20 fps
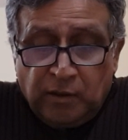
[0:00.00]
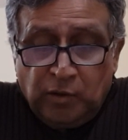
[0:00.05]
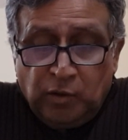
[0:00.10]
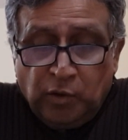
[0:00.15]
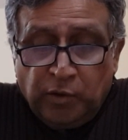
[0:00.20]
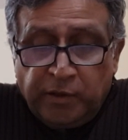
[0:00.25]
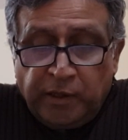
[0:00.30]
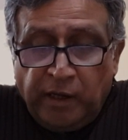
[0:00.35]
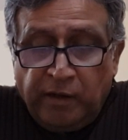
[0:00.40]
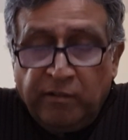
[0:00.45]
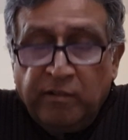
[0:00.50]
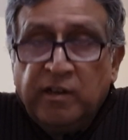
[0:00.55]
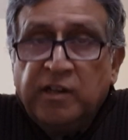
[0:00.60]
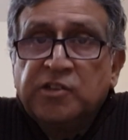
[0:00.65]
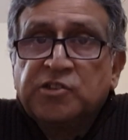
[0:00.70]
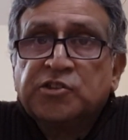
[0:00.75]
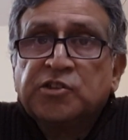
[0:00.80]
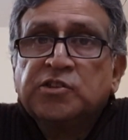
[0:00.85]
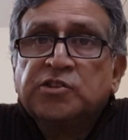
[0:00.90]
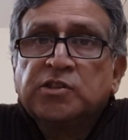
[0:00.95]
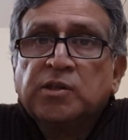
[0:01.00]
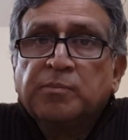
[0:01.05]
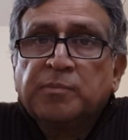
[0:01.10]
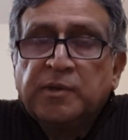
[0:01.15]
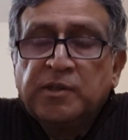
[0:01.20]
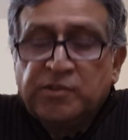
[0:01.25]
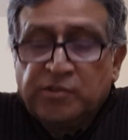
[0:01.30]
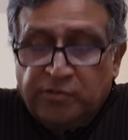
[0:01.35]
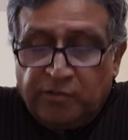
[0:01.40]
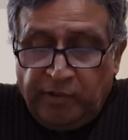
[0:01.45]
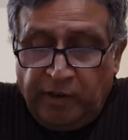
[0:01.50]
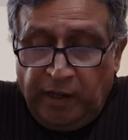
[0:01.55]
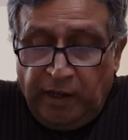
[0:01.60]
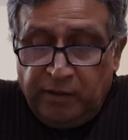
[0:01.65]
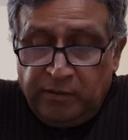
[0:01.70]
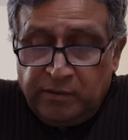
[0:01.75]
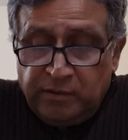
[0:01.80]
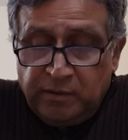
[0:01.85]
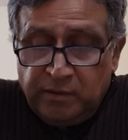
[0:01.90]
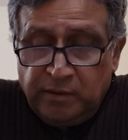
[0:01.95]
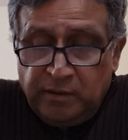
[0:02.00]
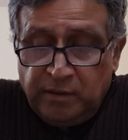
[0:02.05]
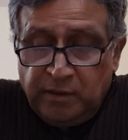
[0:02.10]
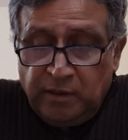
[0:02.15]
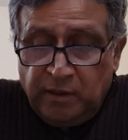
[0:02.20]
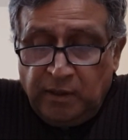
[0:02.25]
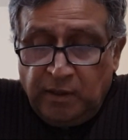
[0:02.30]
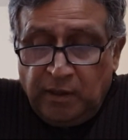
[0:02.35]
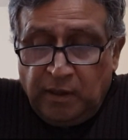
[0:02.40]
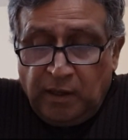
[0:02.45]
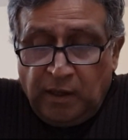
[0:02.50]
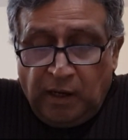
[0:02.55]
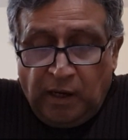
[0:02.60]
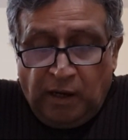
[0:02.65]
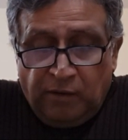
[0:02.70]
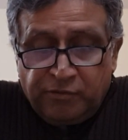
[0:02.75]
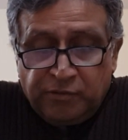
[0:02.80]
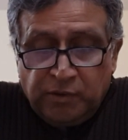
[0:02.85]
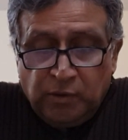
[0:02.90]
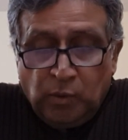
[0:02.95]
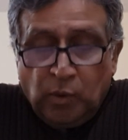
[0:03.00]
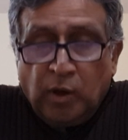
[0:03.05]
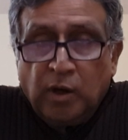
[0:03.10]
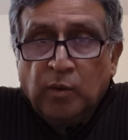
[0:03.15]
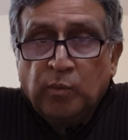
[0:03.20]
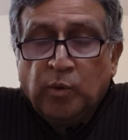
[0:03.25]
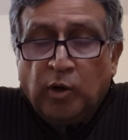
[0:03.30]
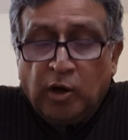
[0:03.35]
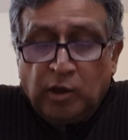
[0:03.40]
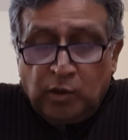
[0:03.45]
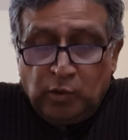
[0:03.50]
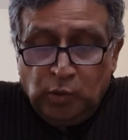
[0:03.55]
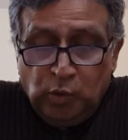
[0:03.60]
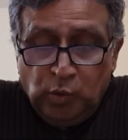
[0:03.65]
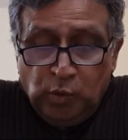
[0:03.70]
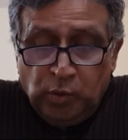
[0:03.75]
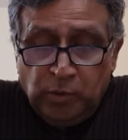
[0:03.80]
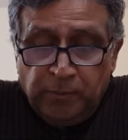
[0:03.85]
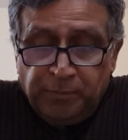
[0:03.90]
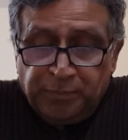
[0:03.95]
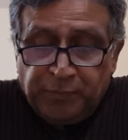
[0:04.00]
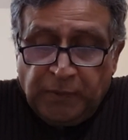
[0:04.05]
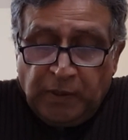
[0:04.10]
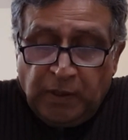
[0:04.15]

Though their relationship is strained after World War II,